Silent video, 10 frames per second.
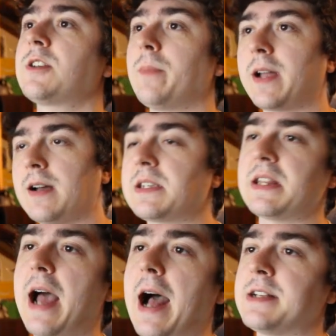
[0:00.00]
So because of
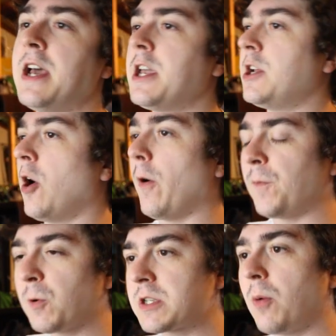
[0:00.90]
that, you know, if
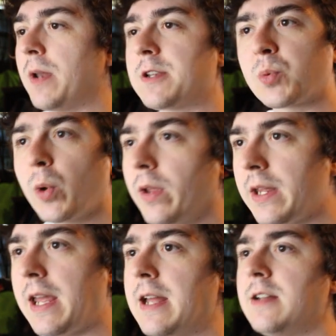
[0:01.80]
you're someone that's
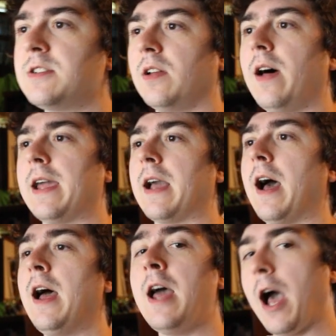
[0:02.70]
really into like
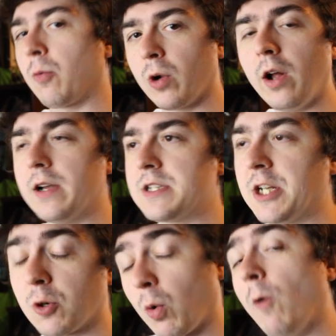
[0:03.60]
a, a
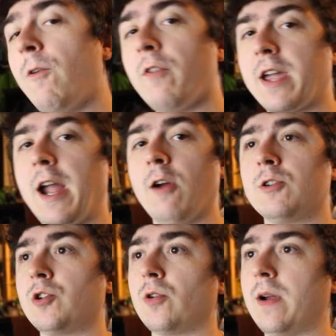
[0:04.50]
realistic growth of a
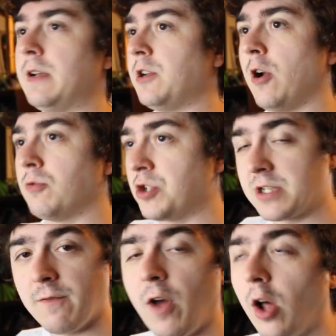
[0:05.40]
character and, you know, just
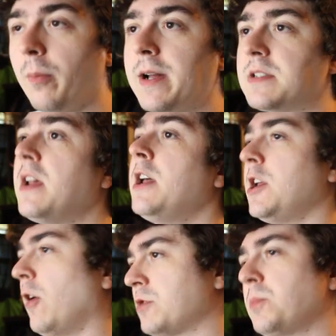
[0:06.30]
development, you
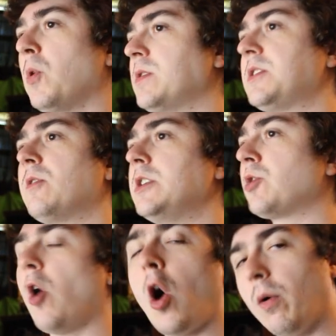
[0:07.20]
know, sports series
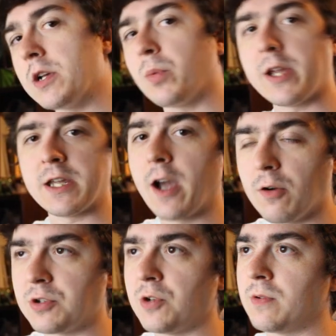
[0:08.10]
are always what you go
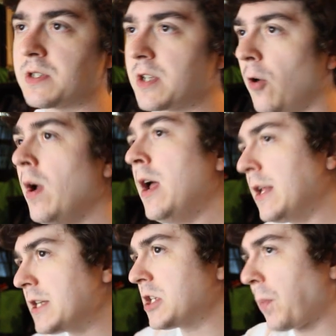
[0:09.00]
to. And so
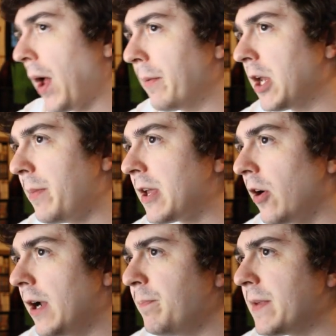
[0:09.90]
this is probably going to be
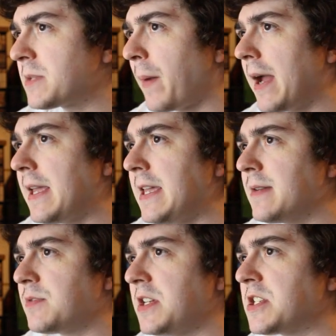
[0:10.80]
good. It's by
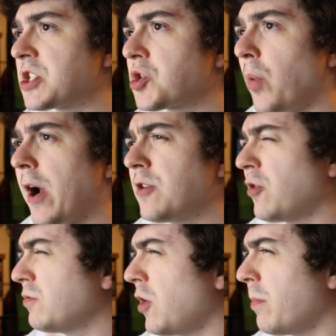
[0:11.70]
EMT Square.
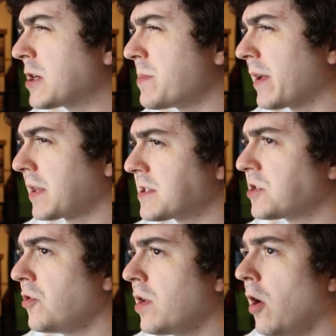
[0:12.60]
Don't know much about that
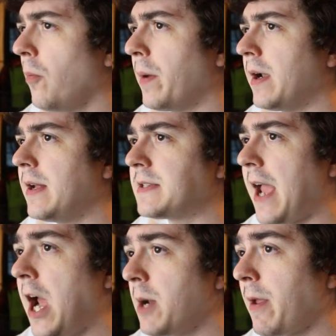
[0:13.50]
studio, but it's
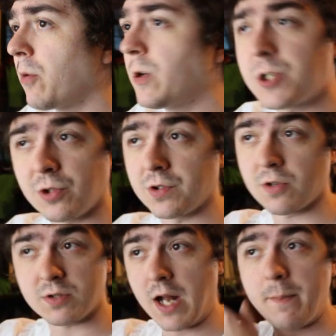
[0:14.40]
anime original. So
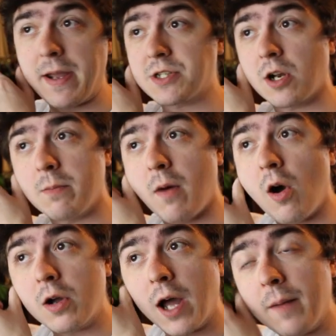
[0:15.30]
it's not based on a
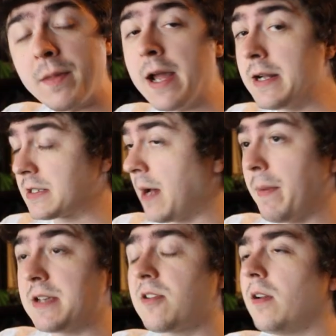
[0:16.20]
manga. It's not
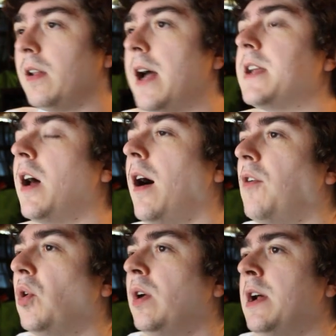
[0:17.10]
based on a light
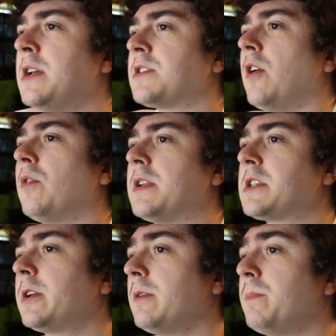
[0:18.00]
novel. So this
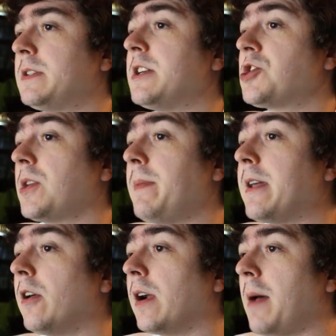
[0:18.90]
could potentially be
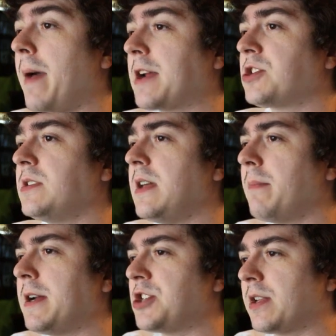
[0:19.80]
good. I'm actually, I
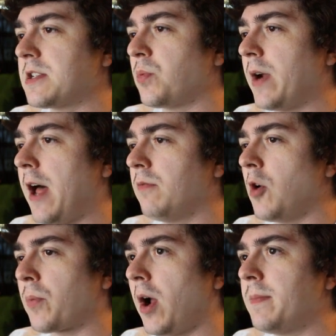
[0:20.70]
might check this one out, no
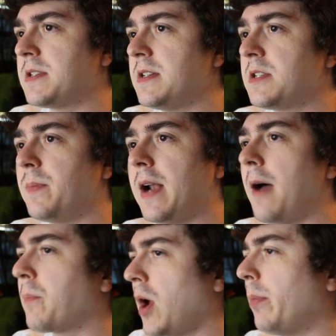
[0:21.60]
promises, but
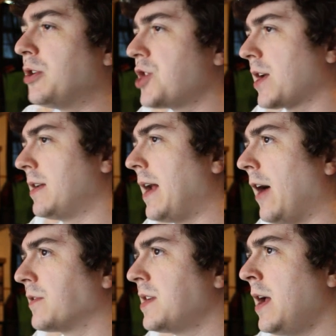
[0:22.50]
I'll probably check it
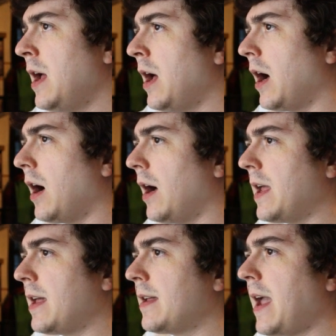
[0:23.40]
out. Uh,
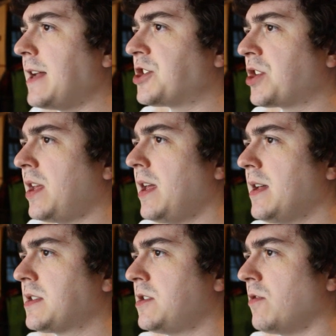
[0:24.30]
Engaged
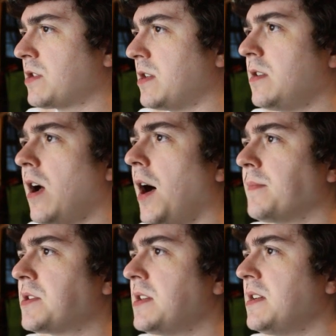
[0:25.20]
Kiss, no
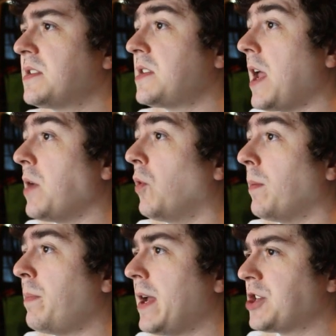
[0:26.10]
synopsis,
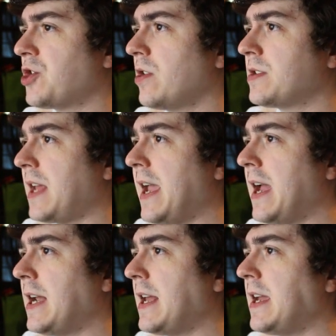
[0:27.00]
A1 Pictures,
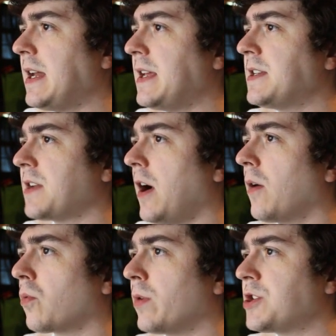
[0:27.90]
and it is
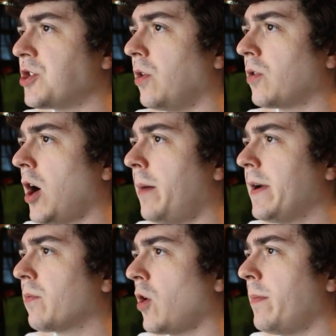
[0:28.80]
original.
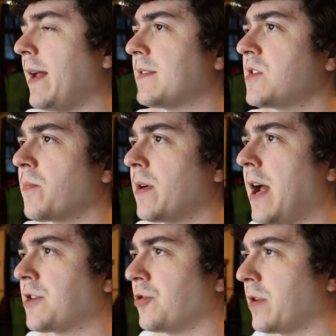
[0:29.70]
Comedy, romance,
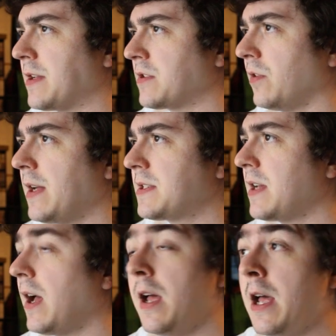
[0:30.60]
supernatural. Okay, so let's,
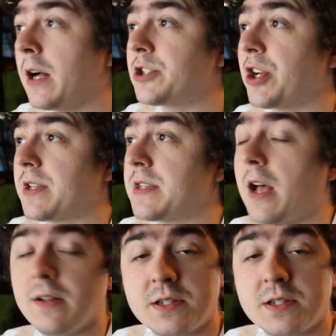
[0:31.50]
uh, let's check this out.